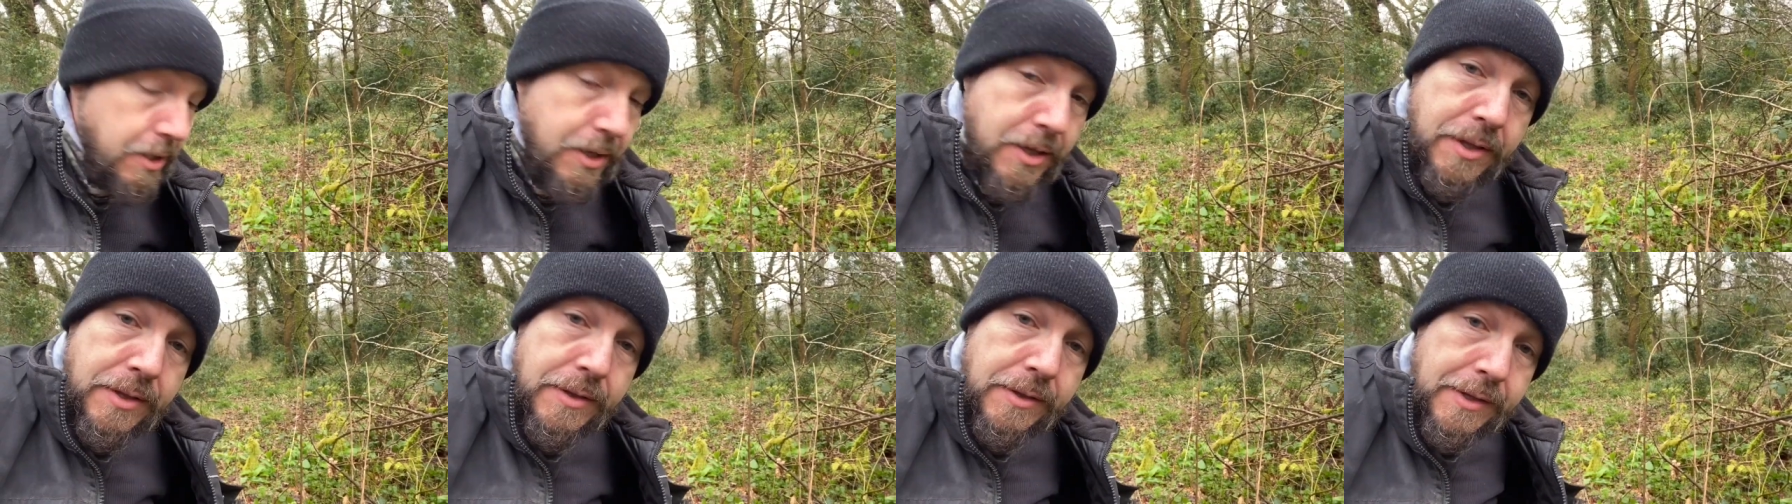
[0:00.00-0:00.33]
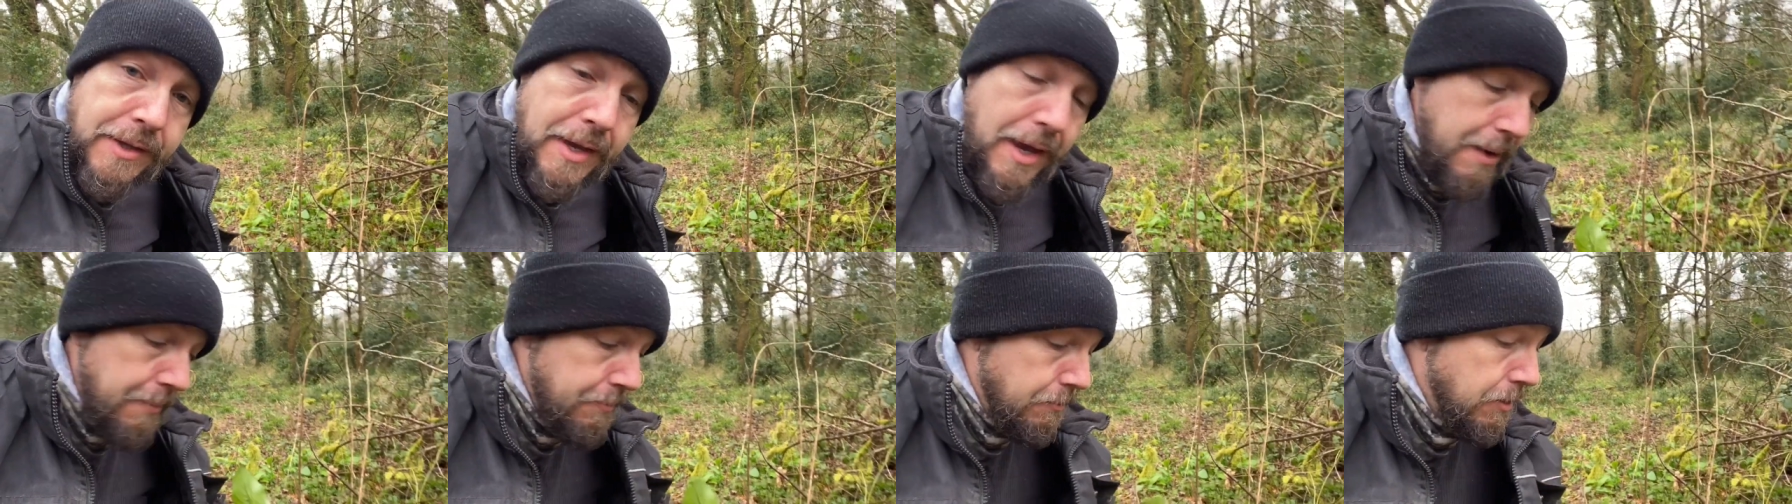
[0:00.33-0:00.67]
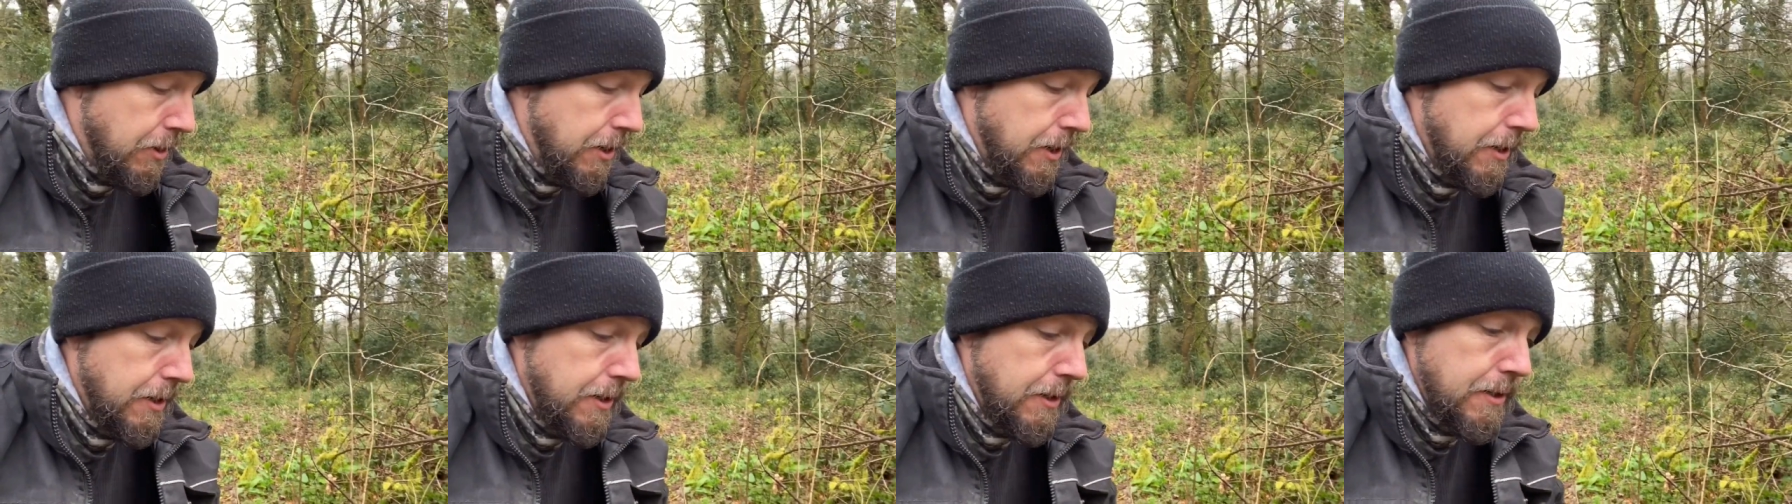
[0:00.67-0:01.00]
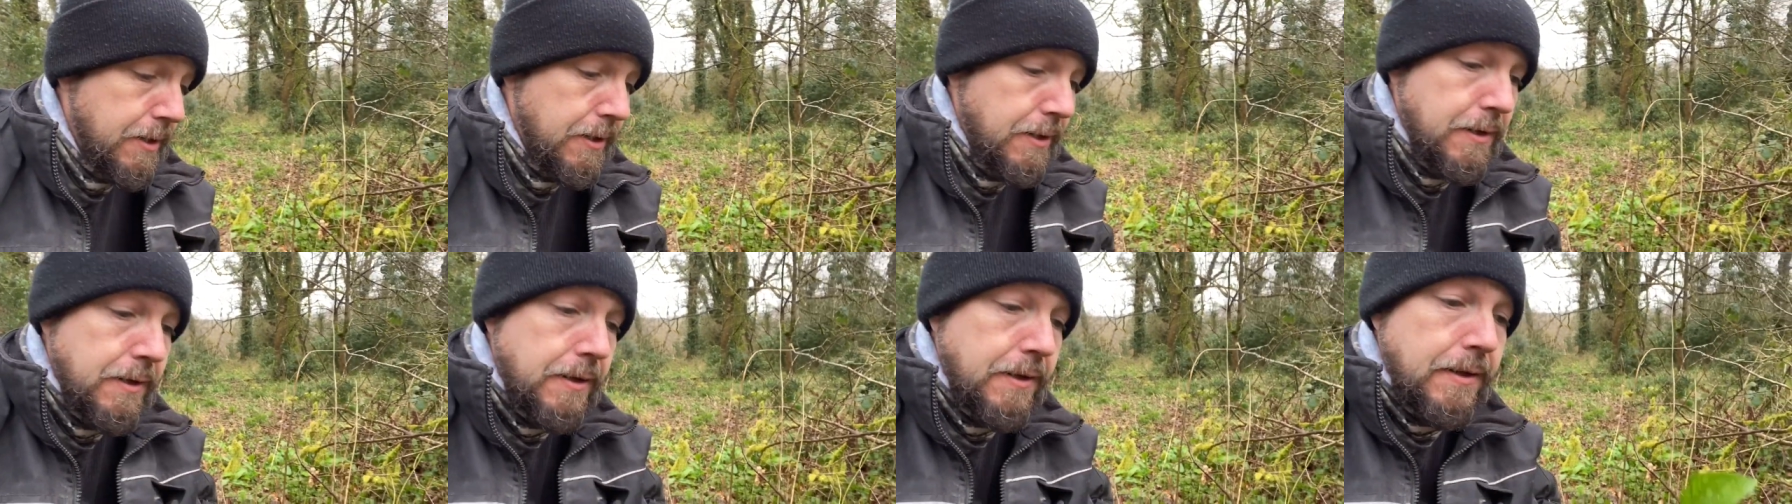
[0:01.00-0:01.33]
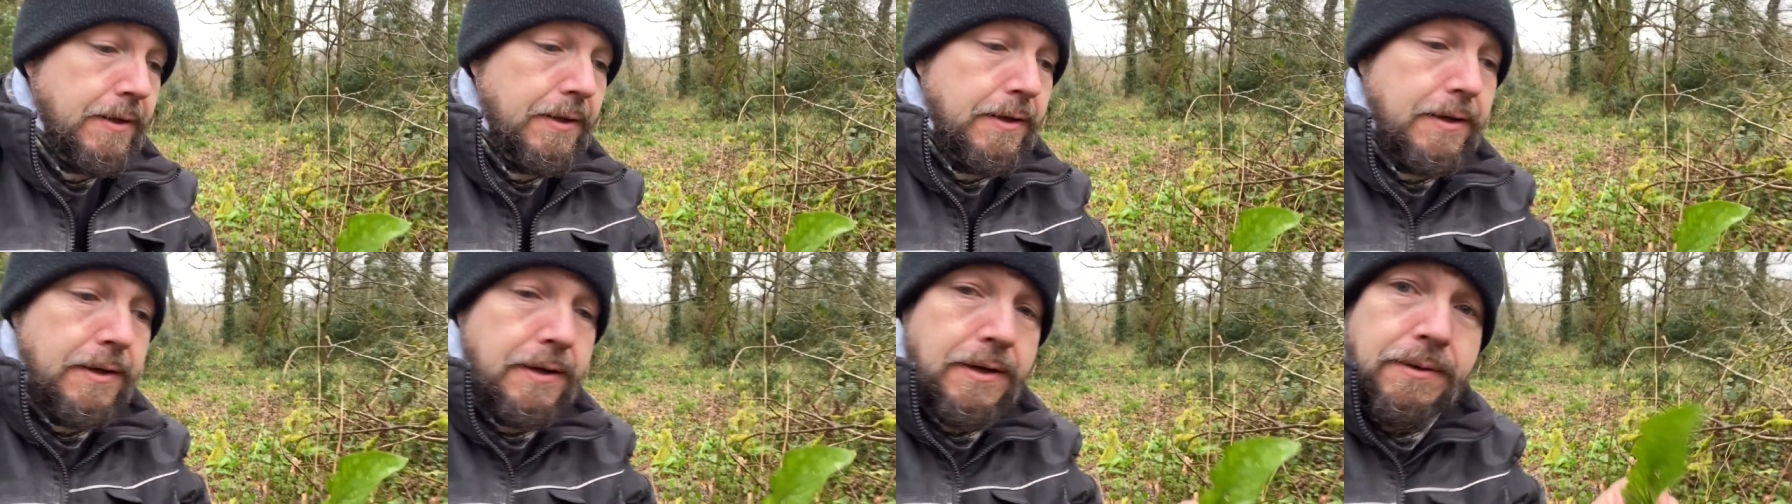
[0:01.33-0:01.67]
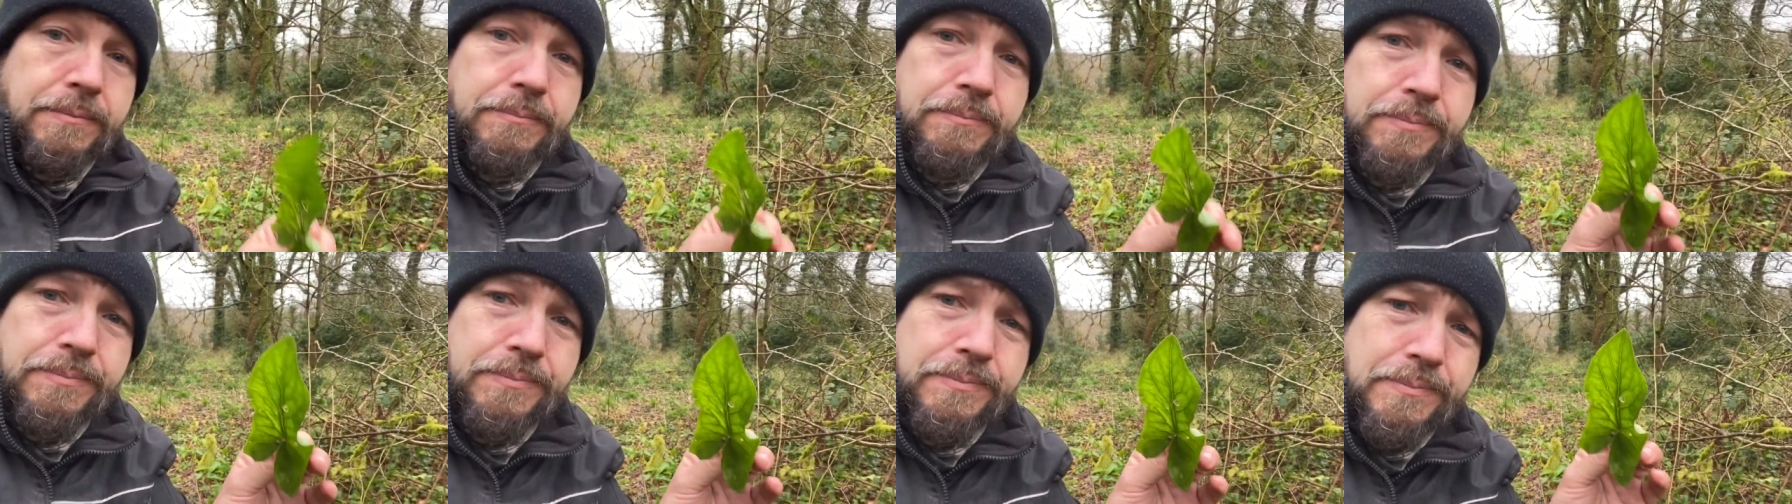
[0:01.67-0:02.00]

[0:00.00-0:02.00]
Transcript: the camera, um,